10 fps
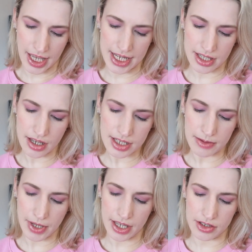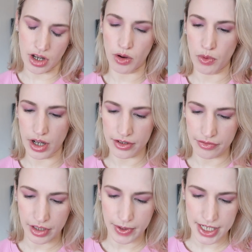It's thirty mils or one
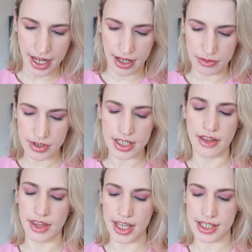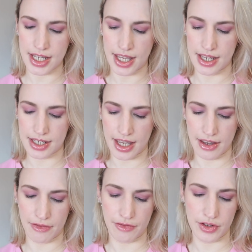fluid ounce. And this is a
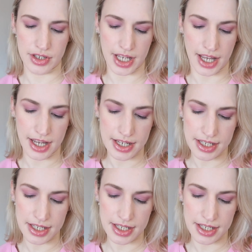full size.